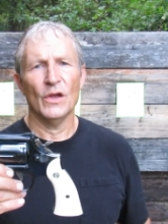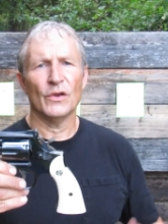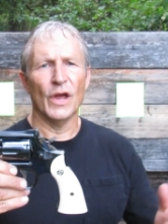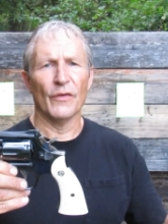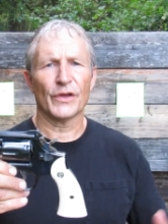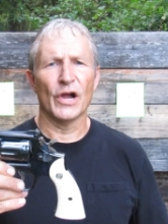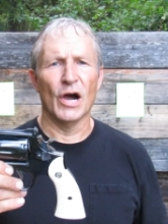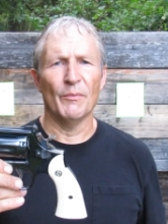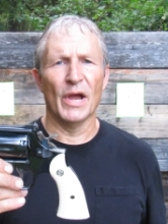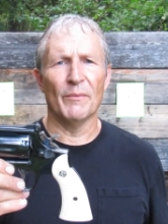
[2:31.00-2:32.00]
Now, the
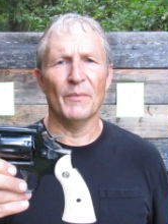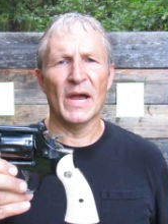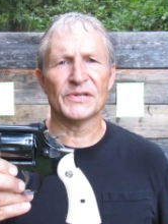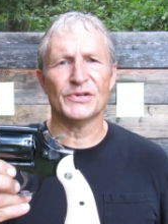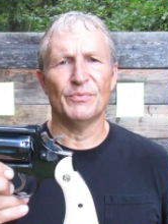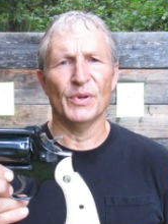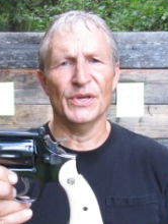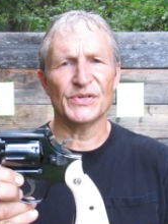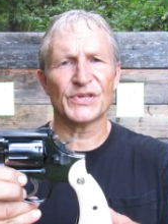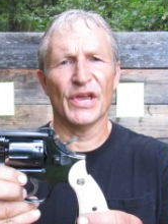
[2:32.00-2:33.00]
Combat
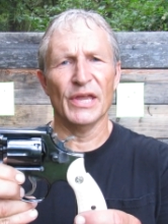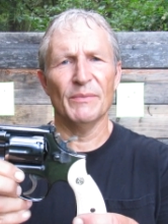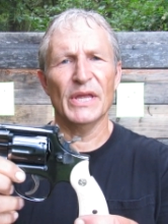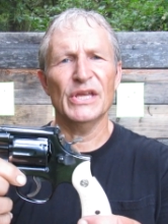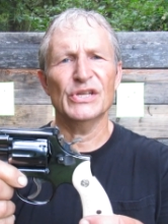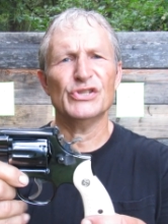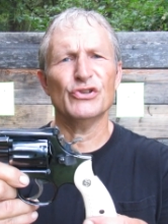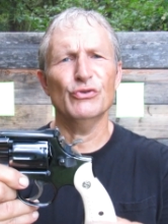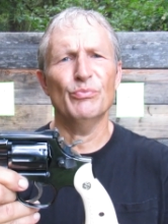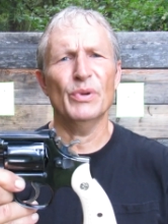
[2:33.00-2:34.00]
Masterpiece came
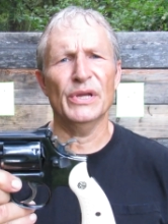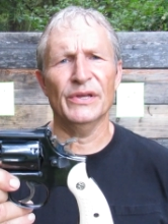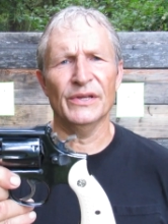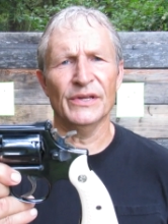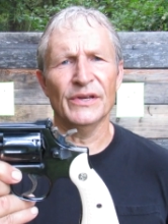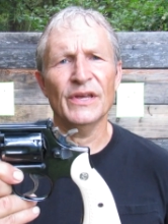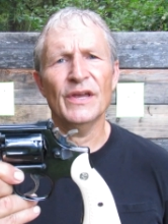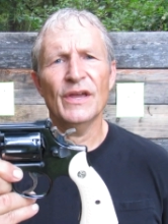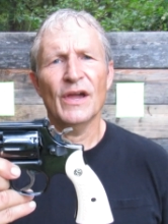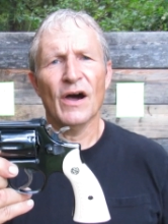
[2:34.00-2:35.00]
into being
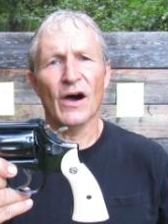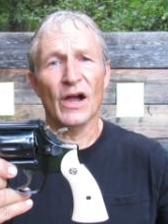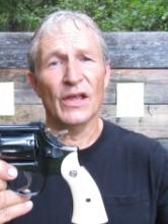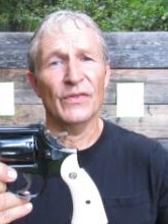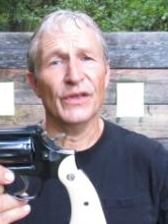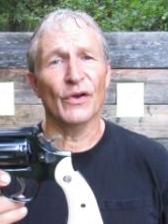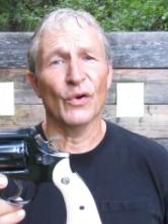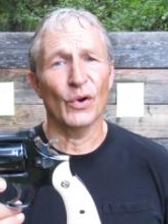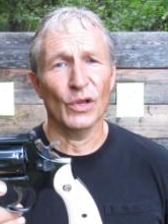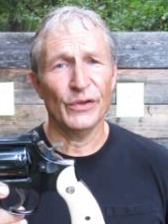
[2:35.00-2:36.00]
in the
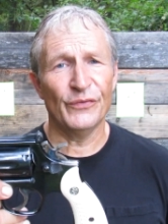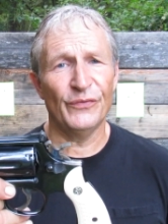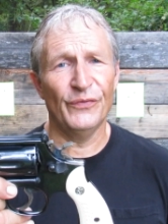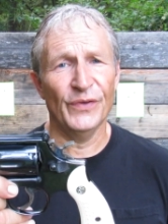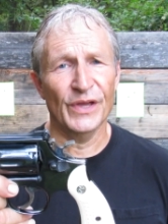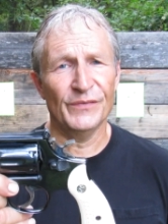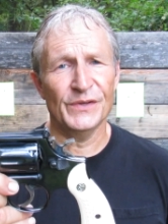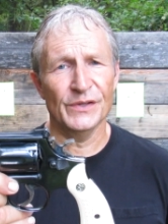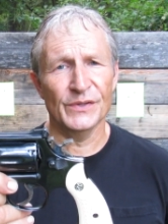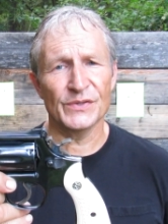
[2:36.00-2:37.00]
early
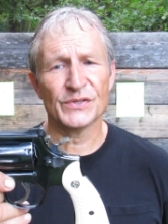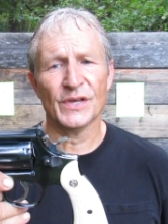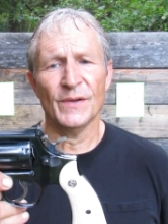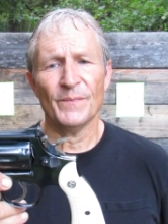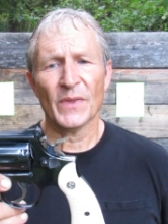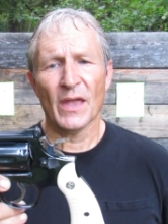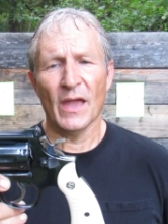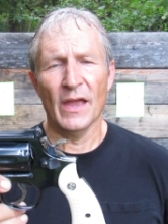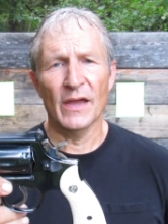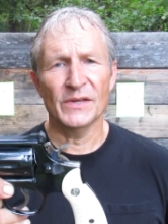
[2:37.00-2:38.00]
50s.
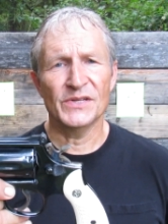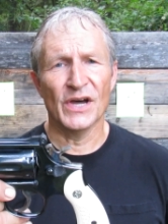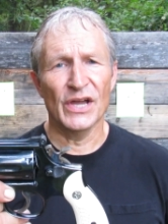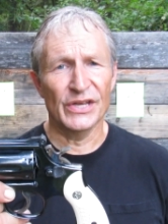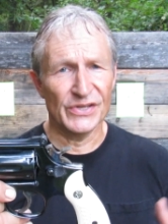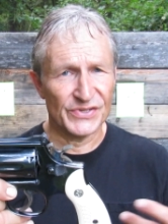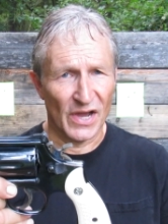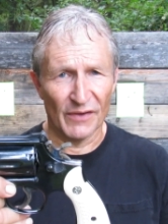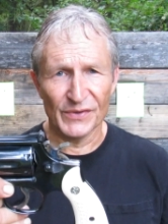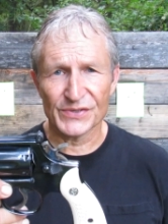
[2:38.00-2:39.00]
And it is
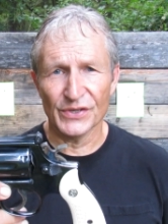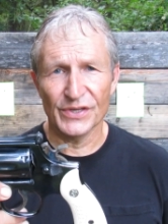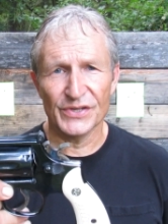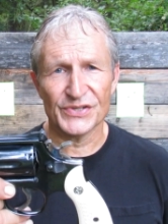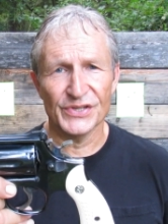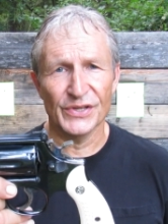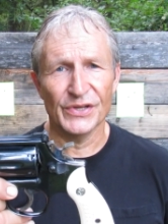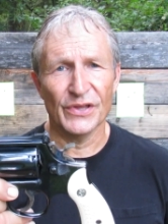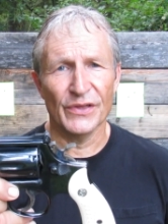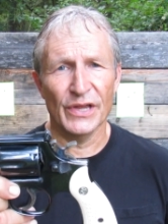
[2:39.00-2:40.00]
obviously a
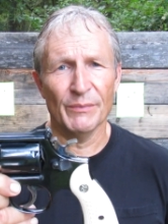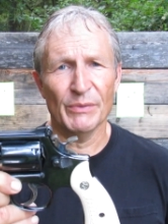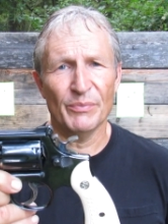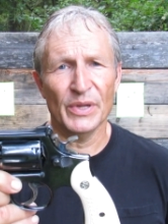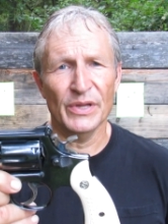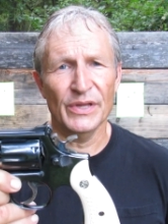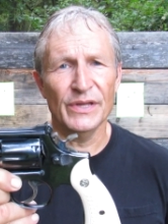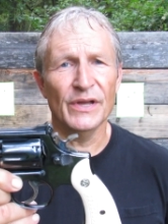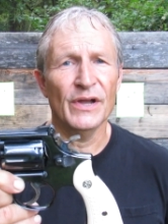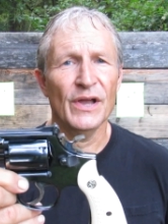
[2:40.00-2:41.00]
descendant of the M&P,